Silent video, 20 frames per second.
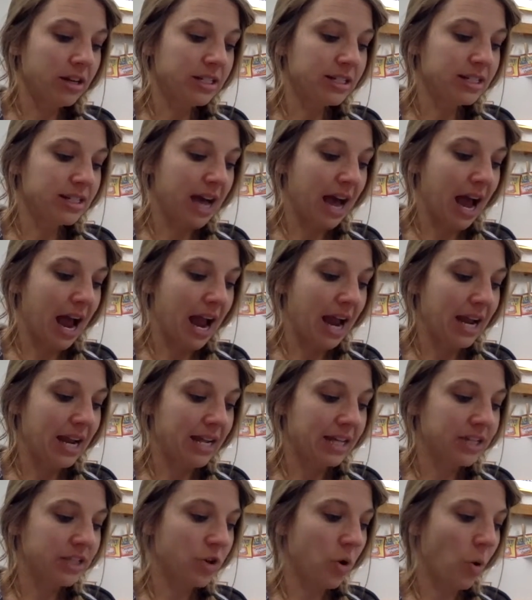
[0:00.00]
side
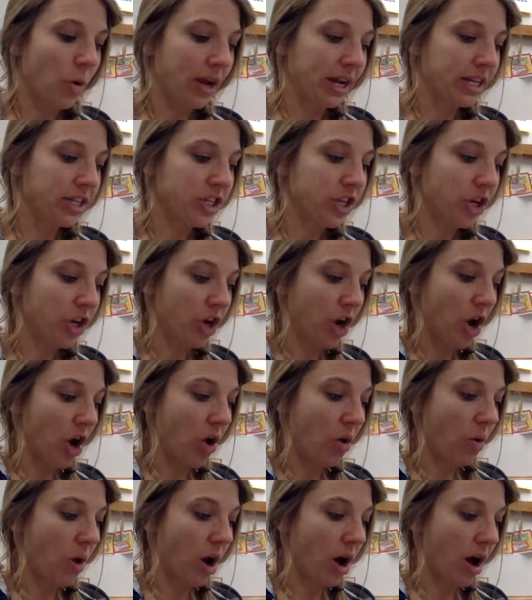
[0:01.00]
is going to
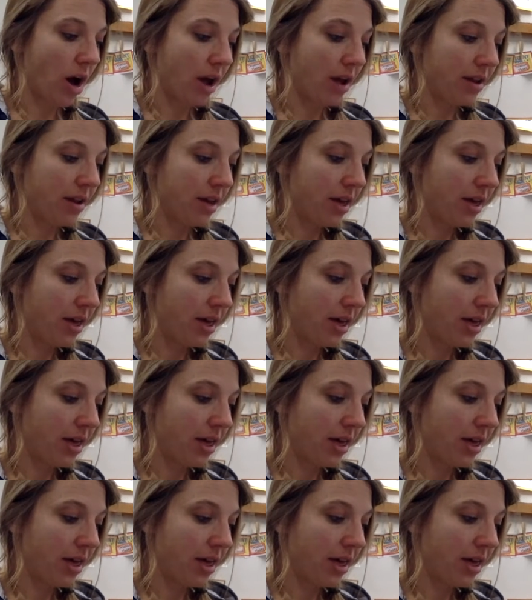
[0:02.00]
go on